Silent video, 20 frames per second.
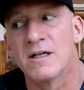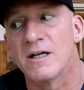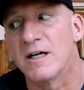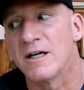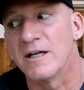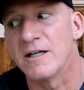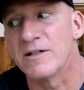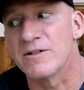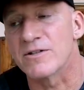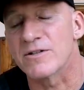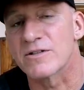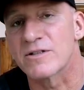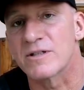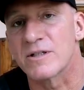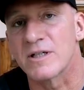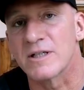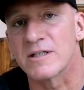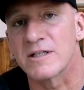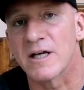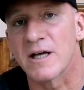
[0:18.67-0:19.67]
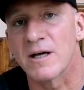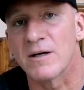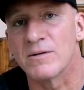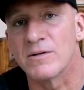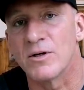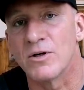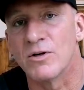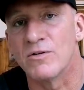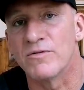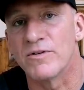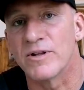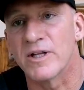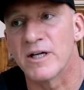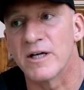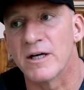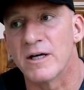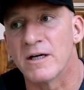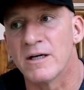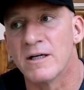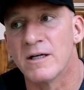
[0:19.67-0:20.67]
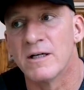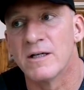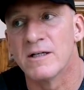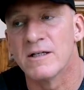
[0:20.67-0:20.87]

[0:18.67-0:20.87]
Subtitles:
And Angel's sitting down over there,